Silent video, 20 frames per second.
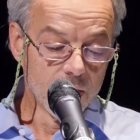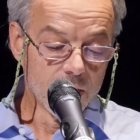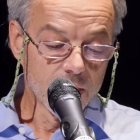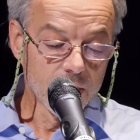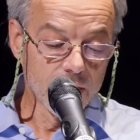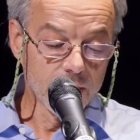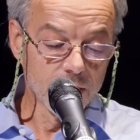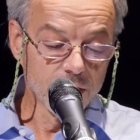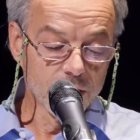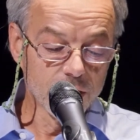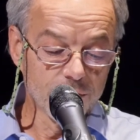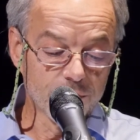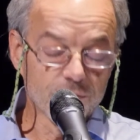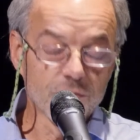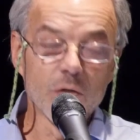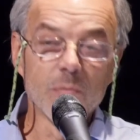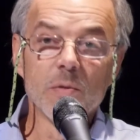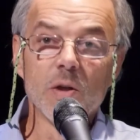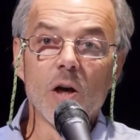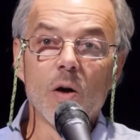Then, as if
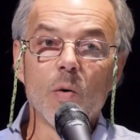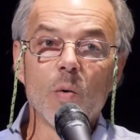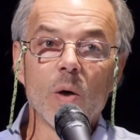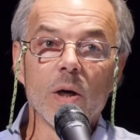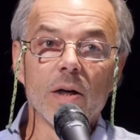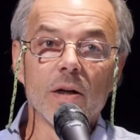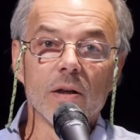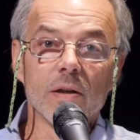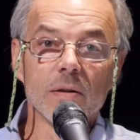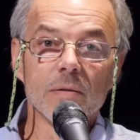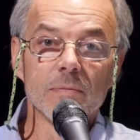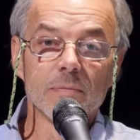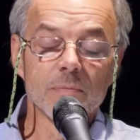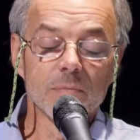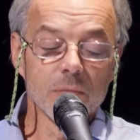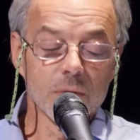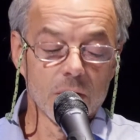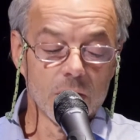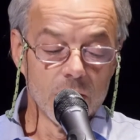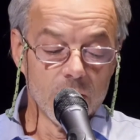from nowhere,
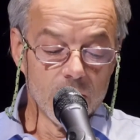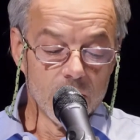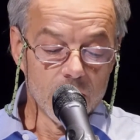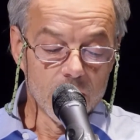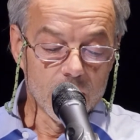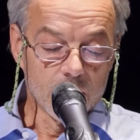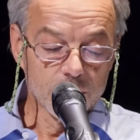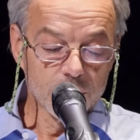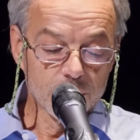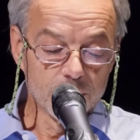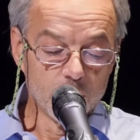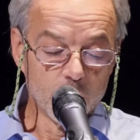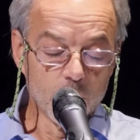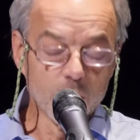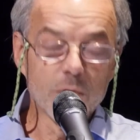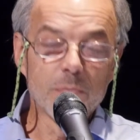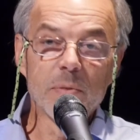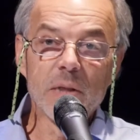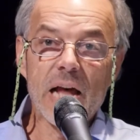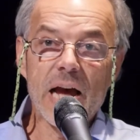a
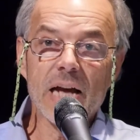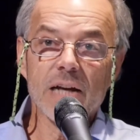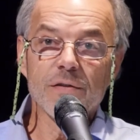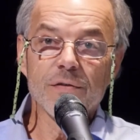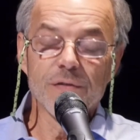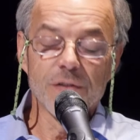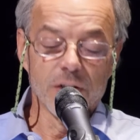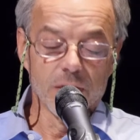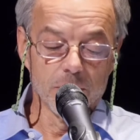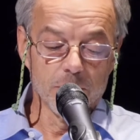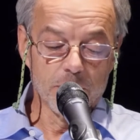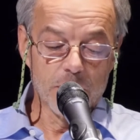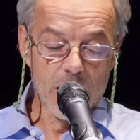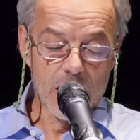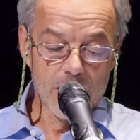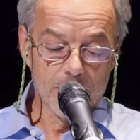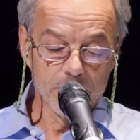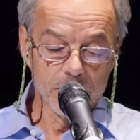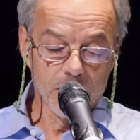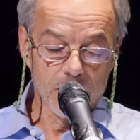smooth black fin
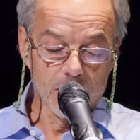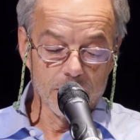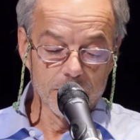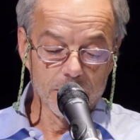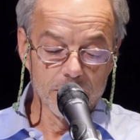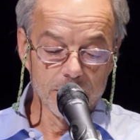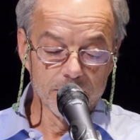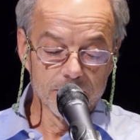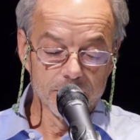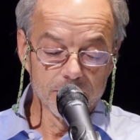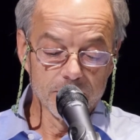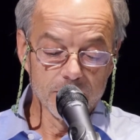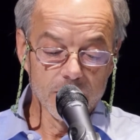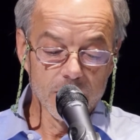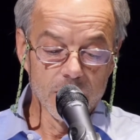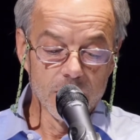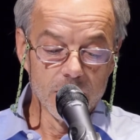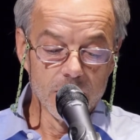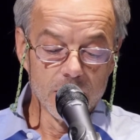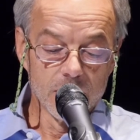popped up.
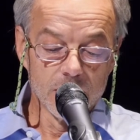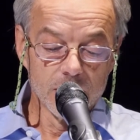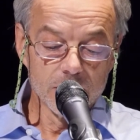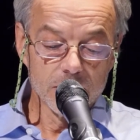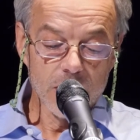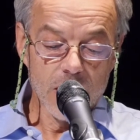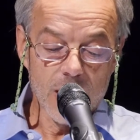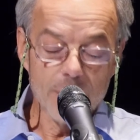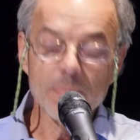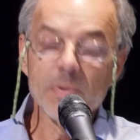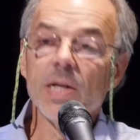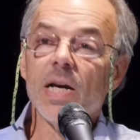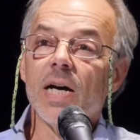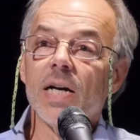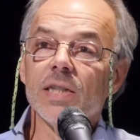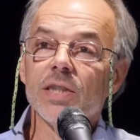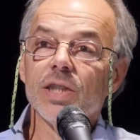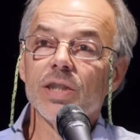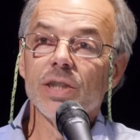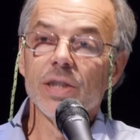
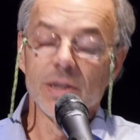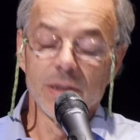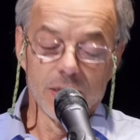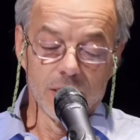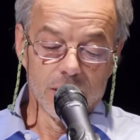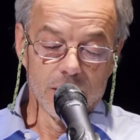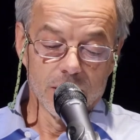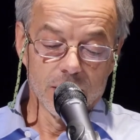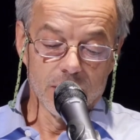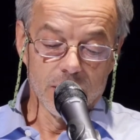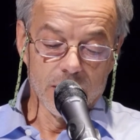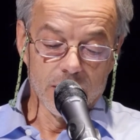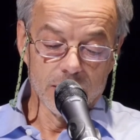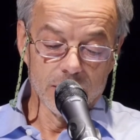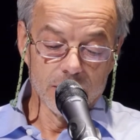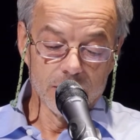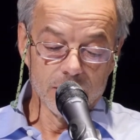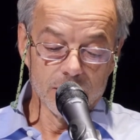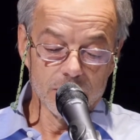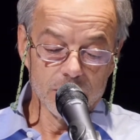Topnotch,
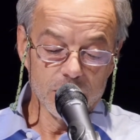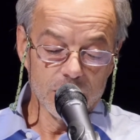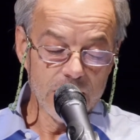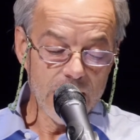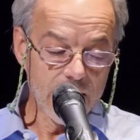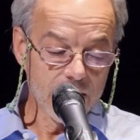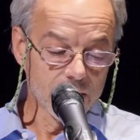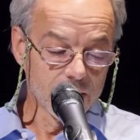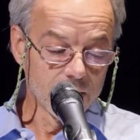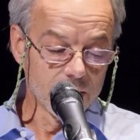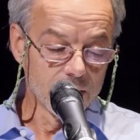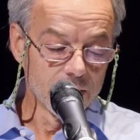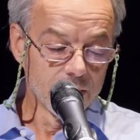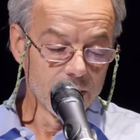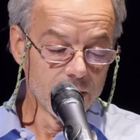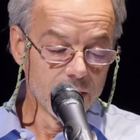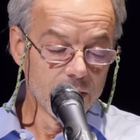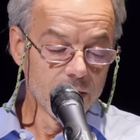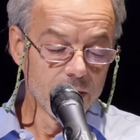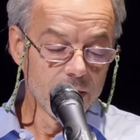then Saddle,
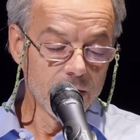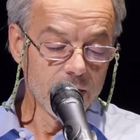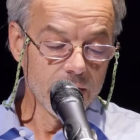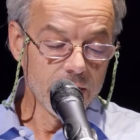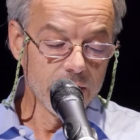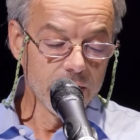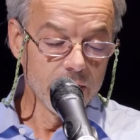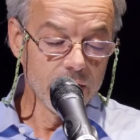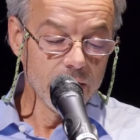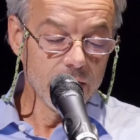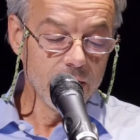then